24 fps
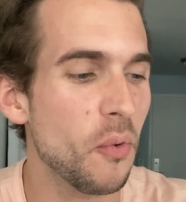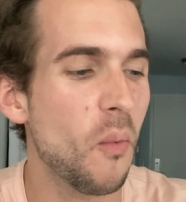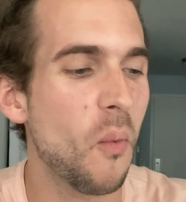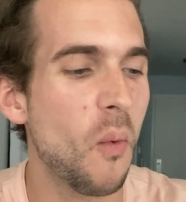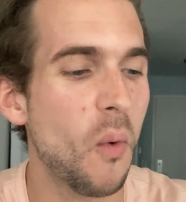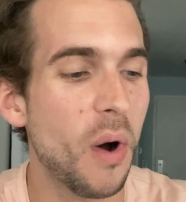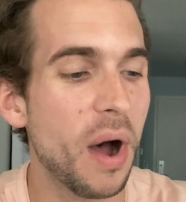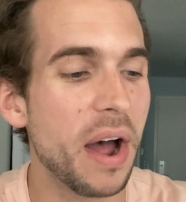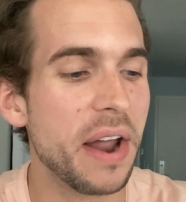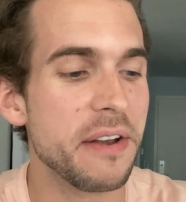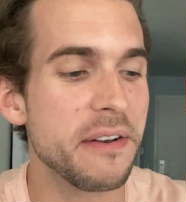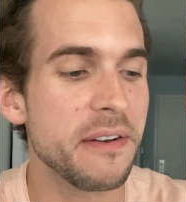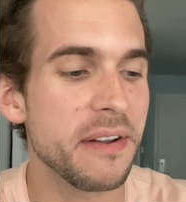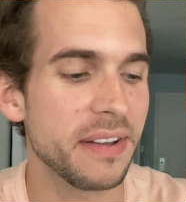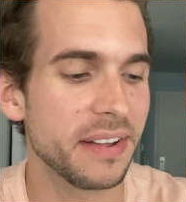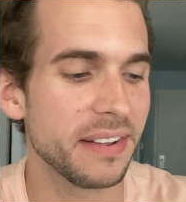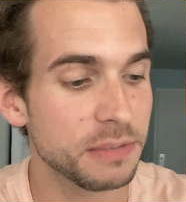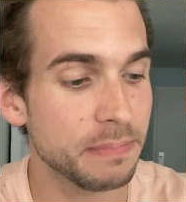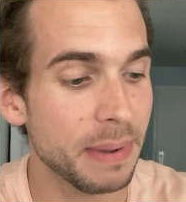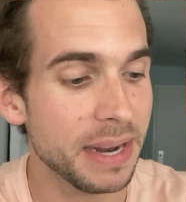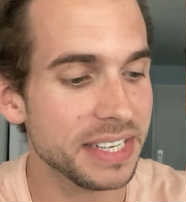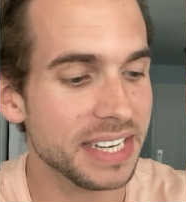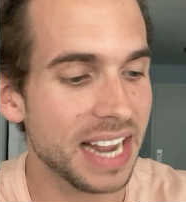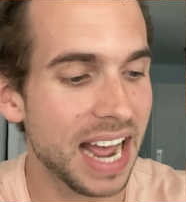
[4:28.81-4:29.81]
one,
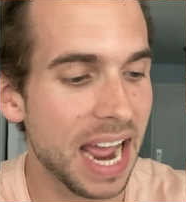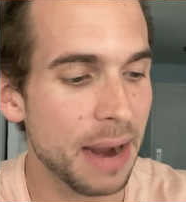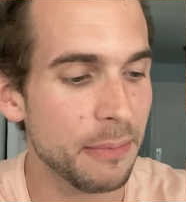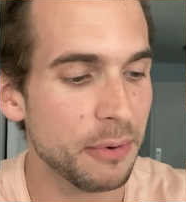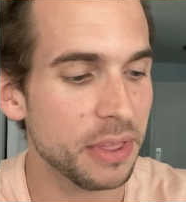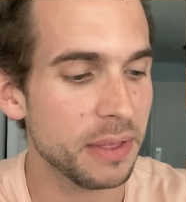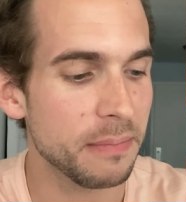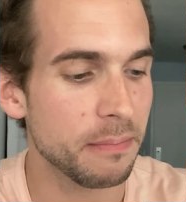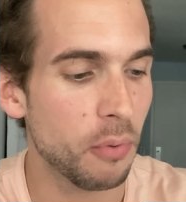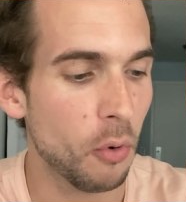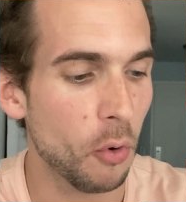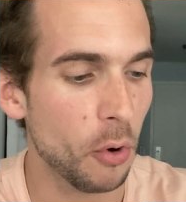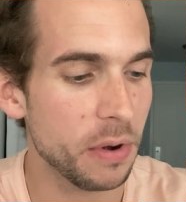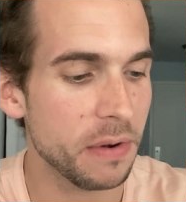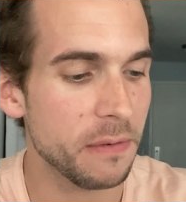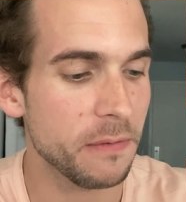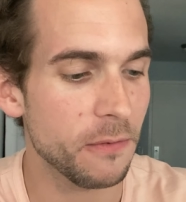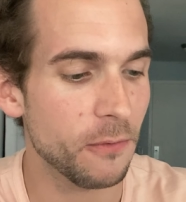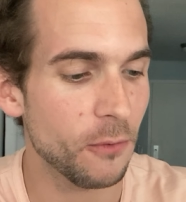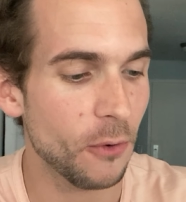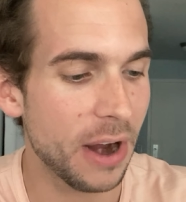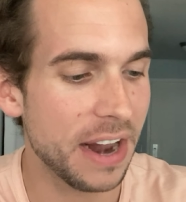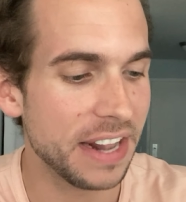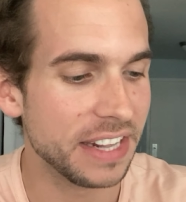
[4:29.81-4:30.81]
spent time with important
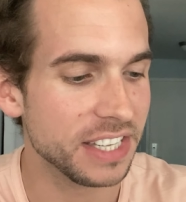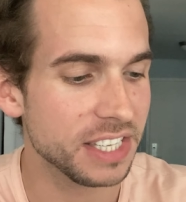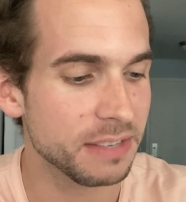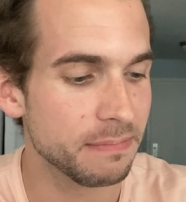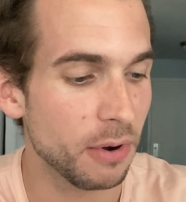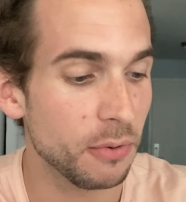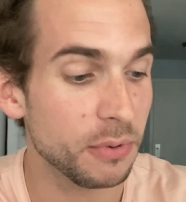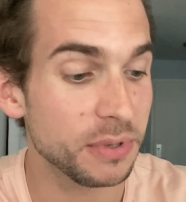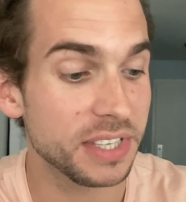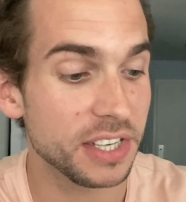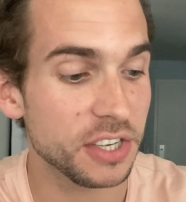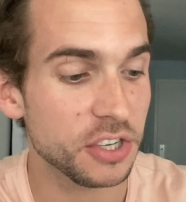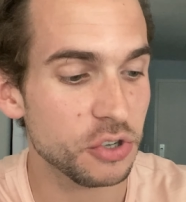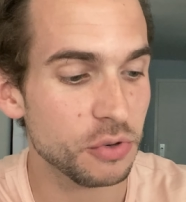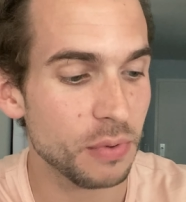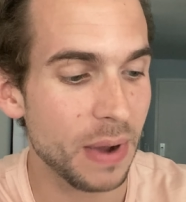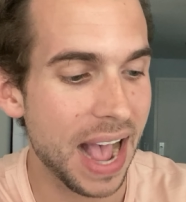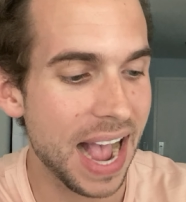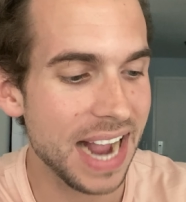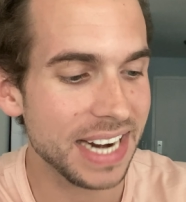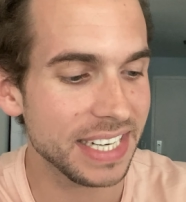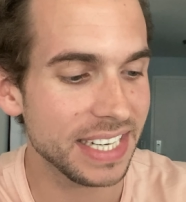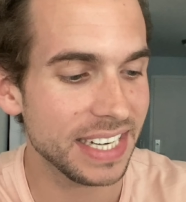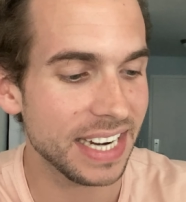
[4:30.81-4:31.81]
friends, but was
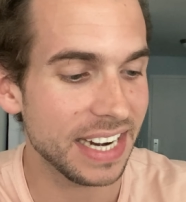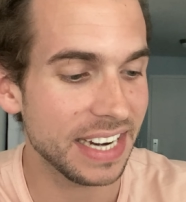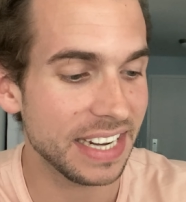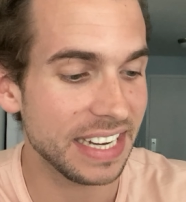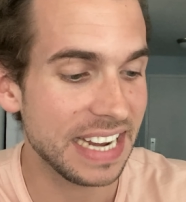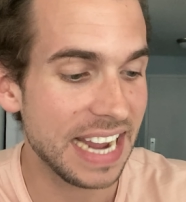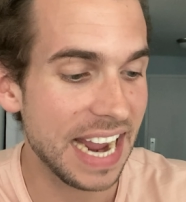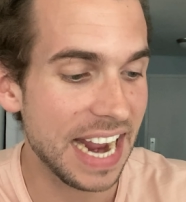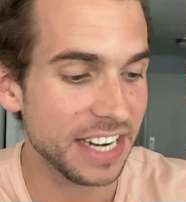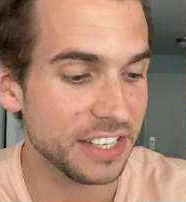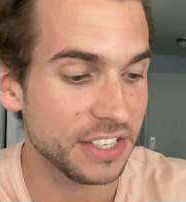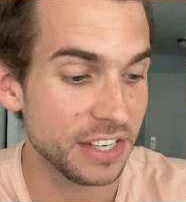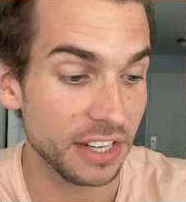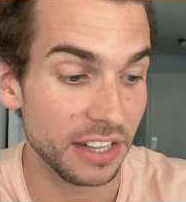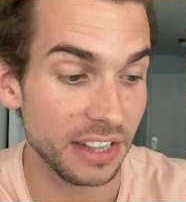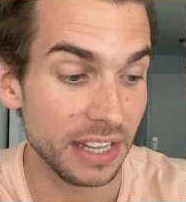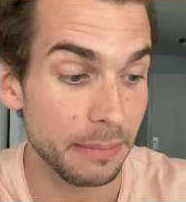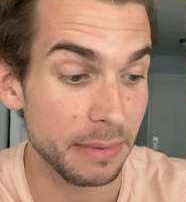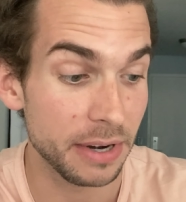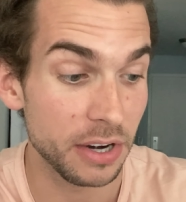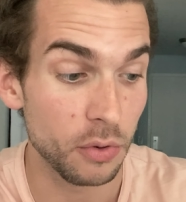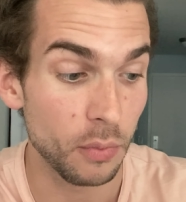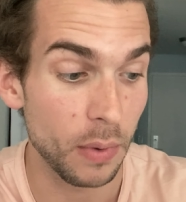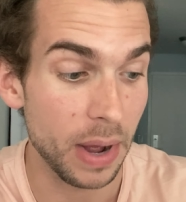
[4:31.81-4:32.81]
distracted and engaged in a
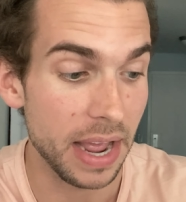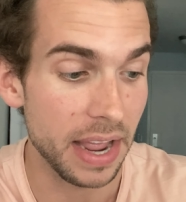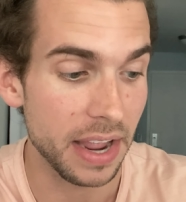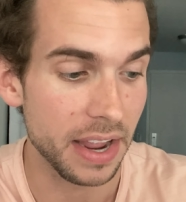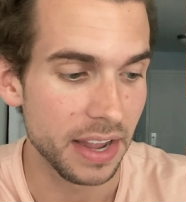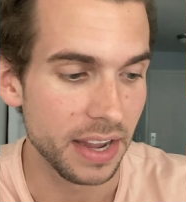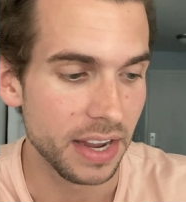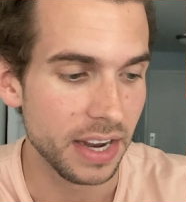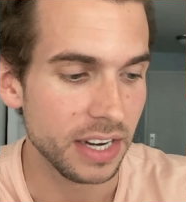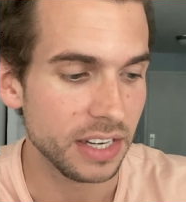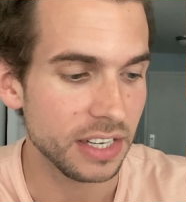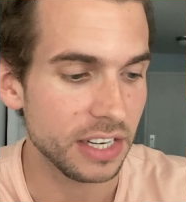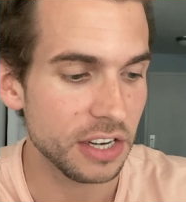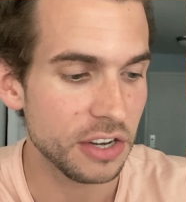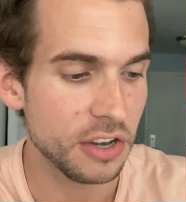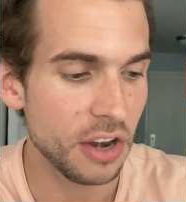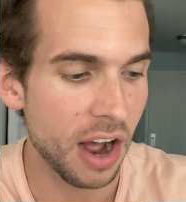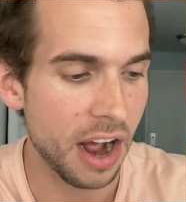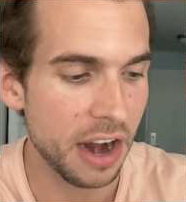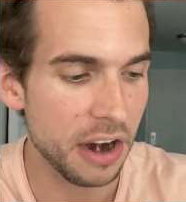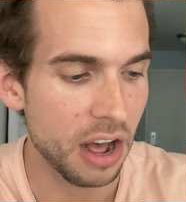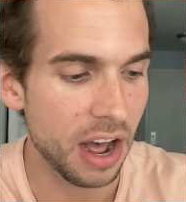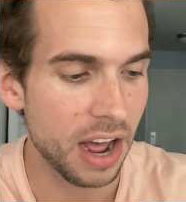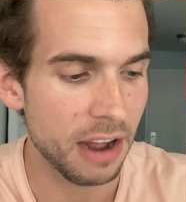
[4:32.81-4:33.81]
limited way. Did
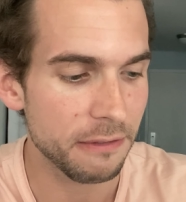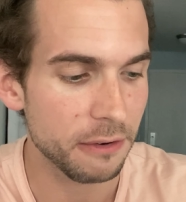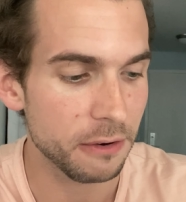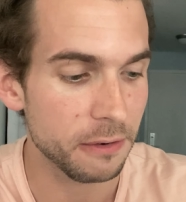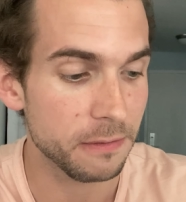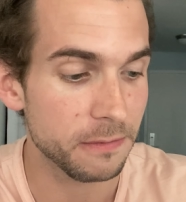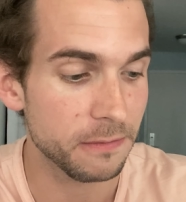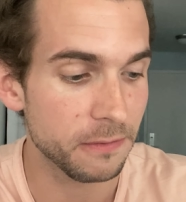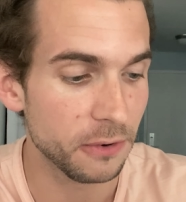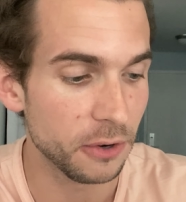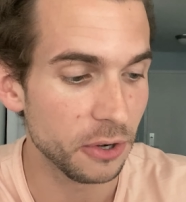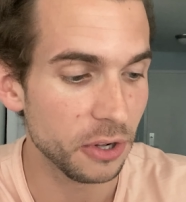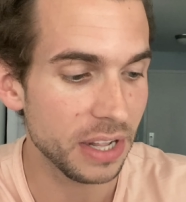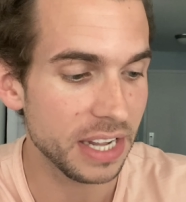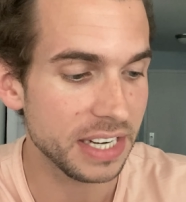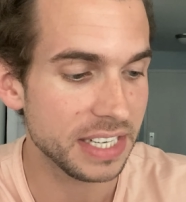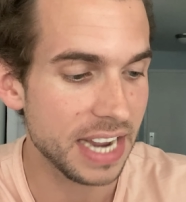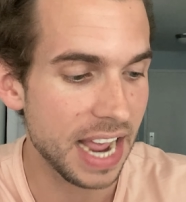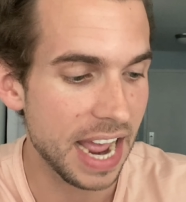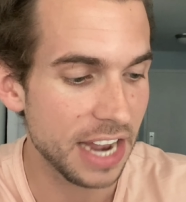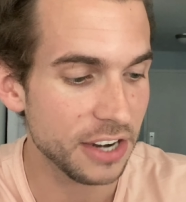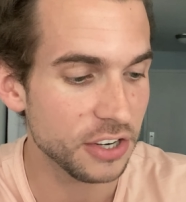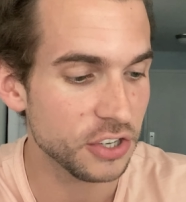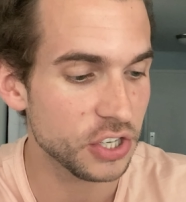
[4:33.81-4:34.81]
not offer full
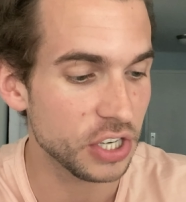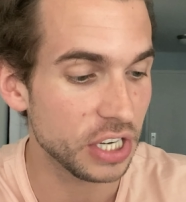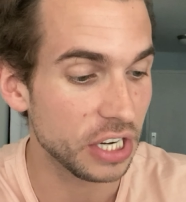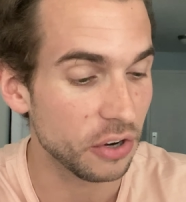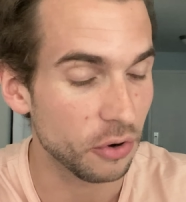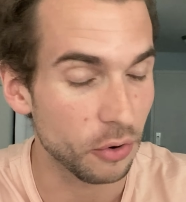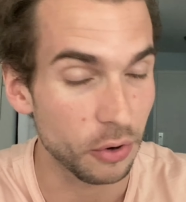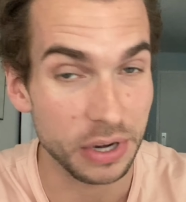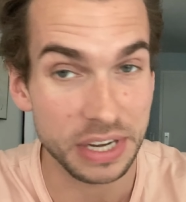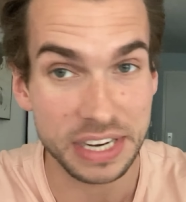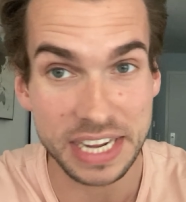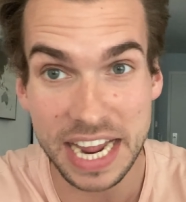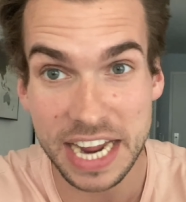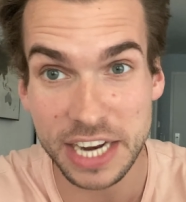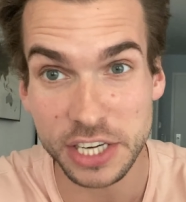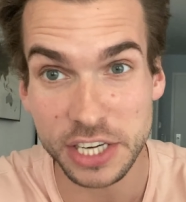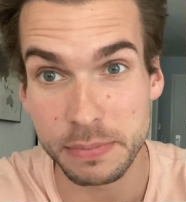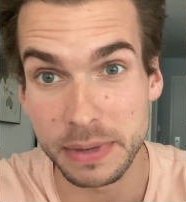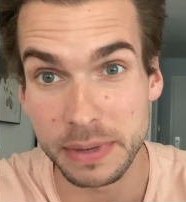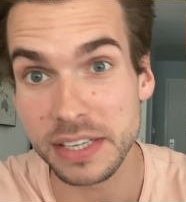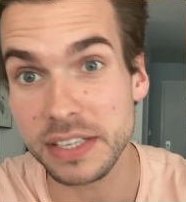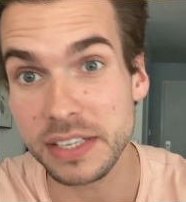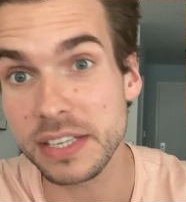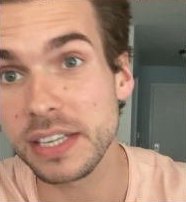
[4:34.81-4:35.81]
attention or
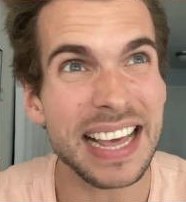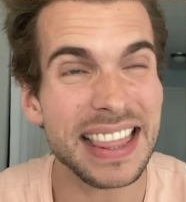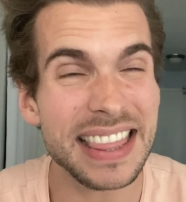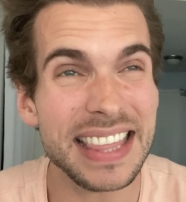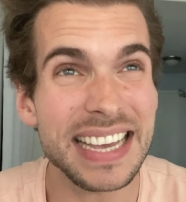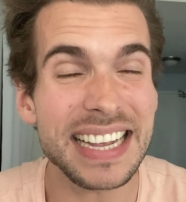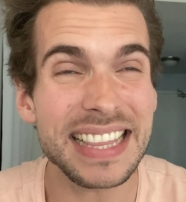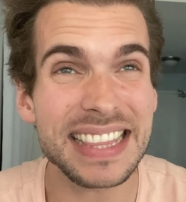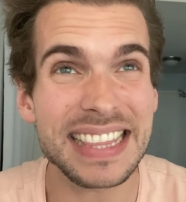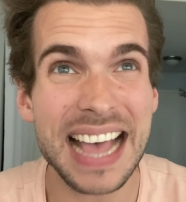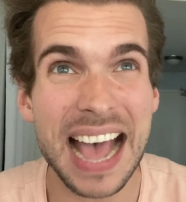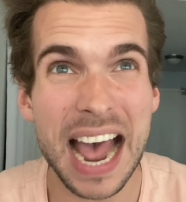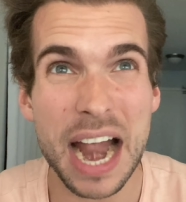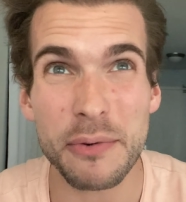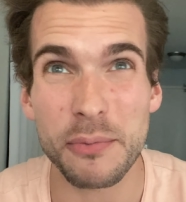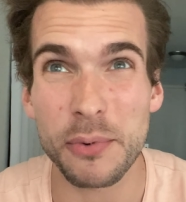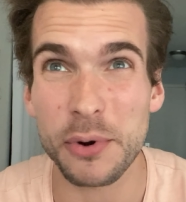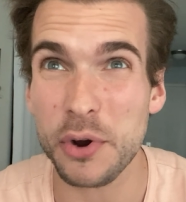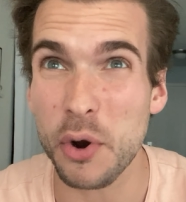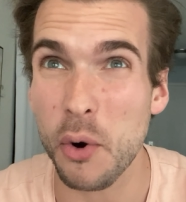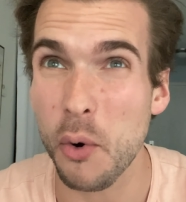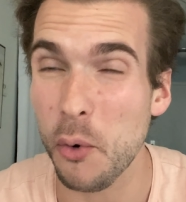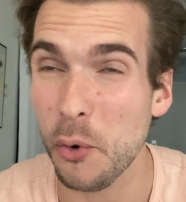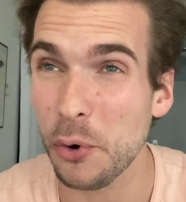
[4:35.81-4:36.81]
engagement. I think that
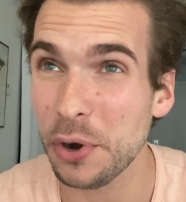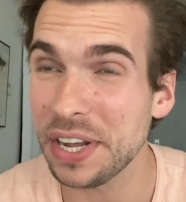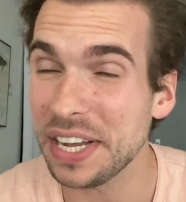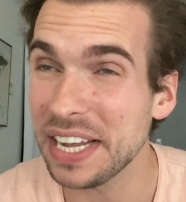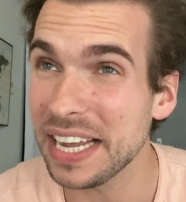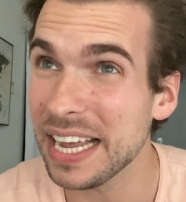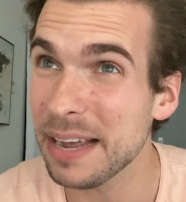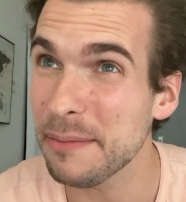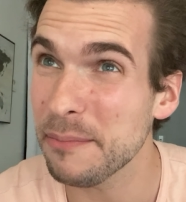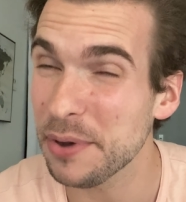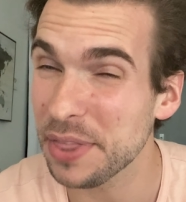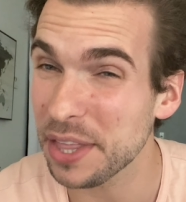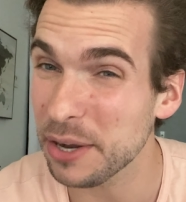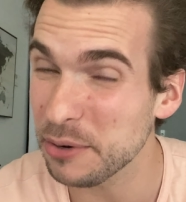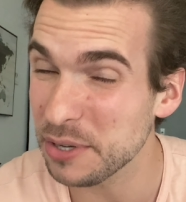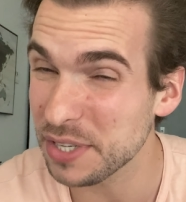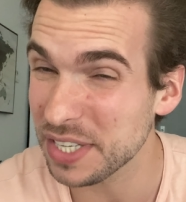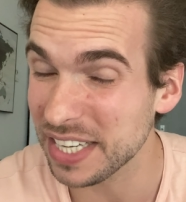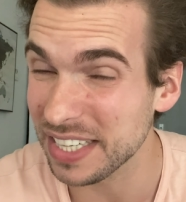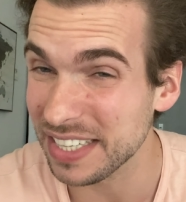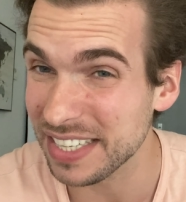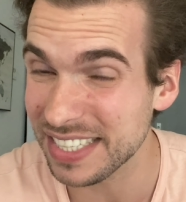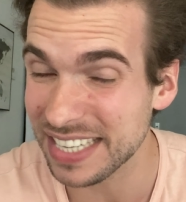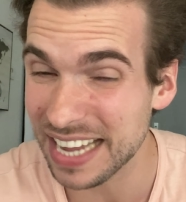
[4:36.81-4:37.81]
recording him without his
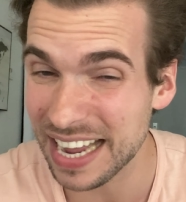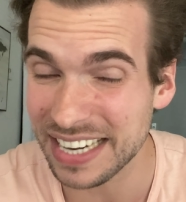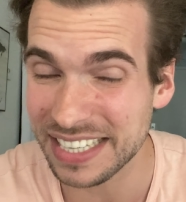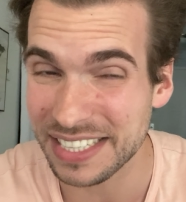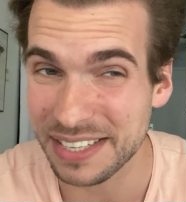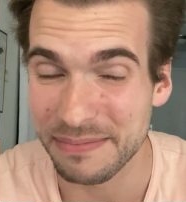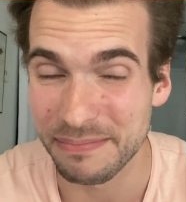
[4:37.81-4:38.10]
consent